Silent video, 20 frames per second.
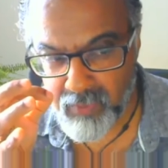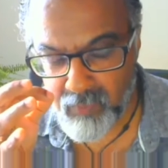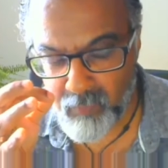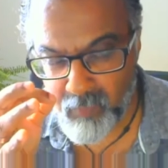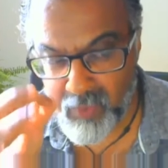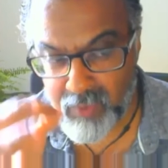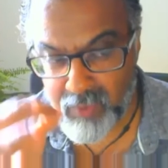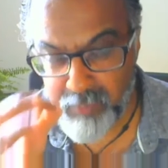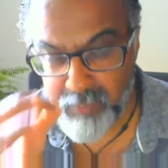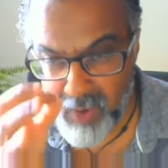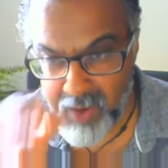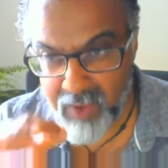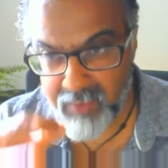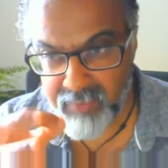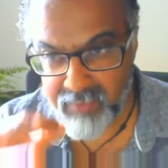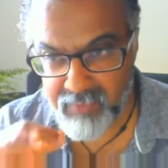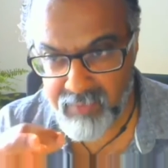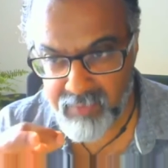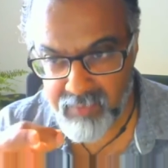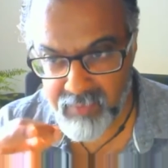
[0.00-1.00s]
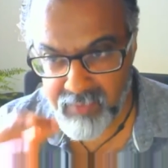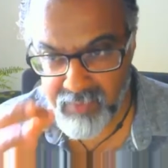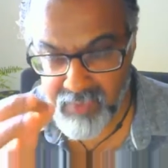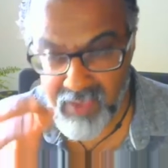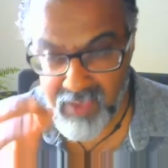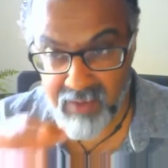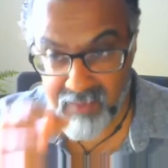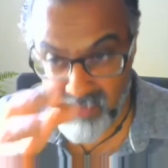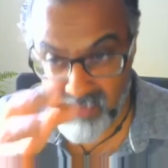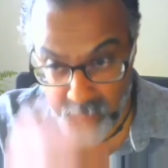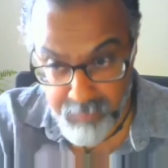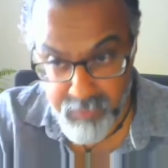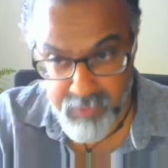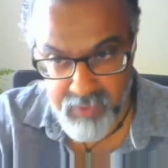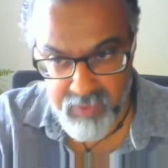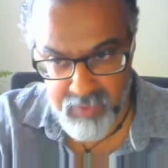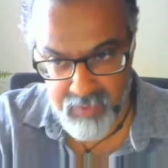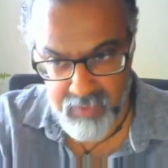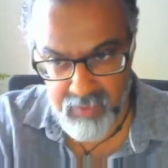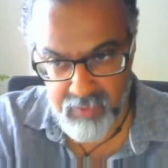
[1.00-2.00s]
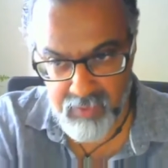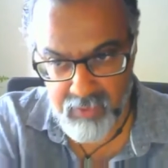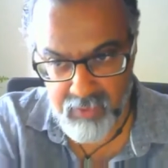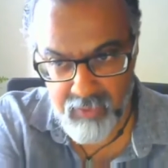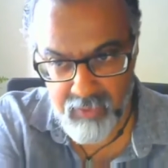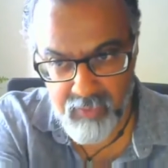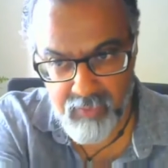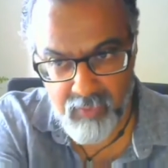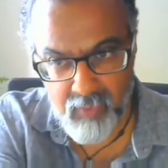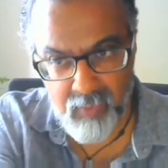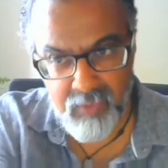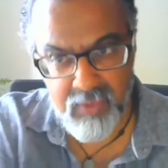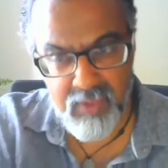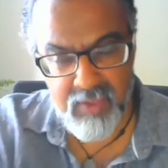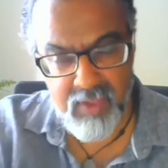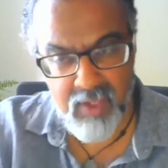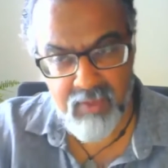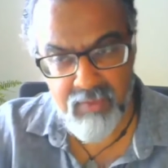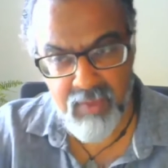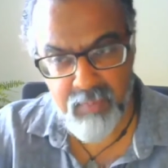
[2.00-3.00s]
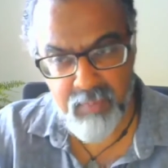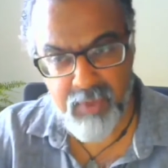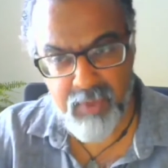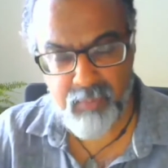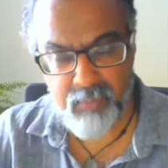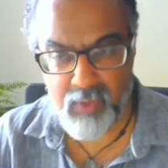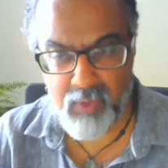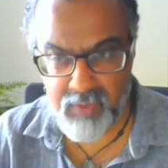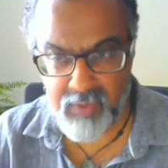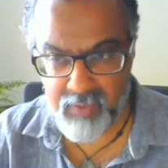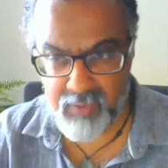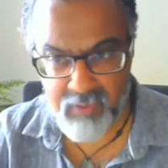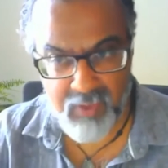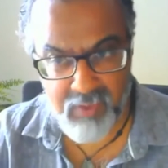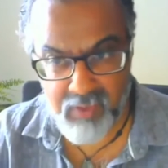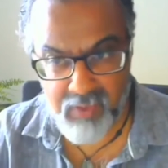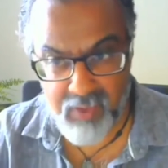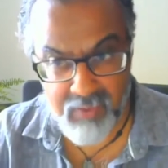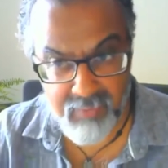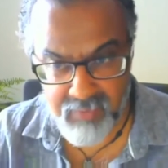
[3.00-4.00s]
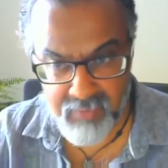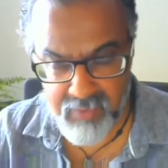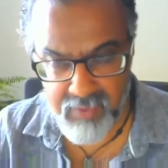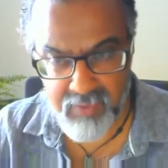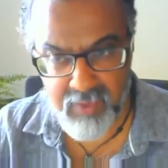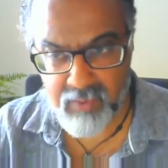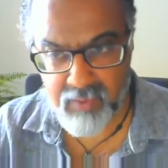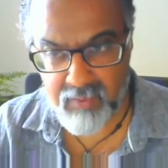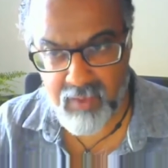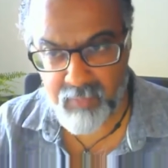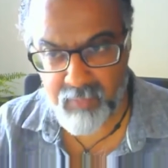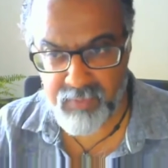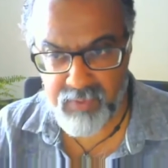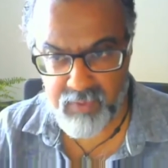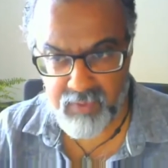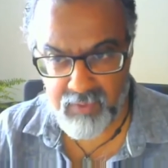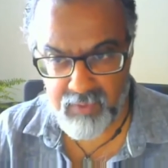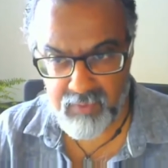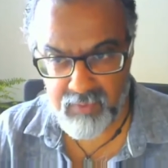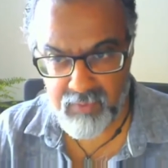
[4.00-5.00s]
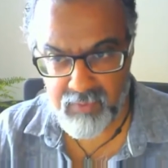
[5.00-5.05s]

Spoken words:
what marks their rupture from the JVP's politics. I can't see that rupture.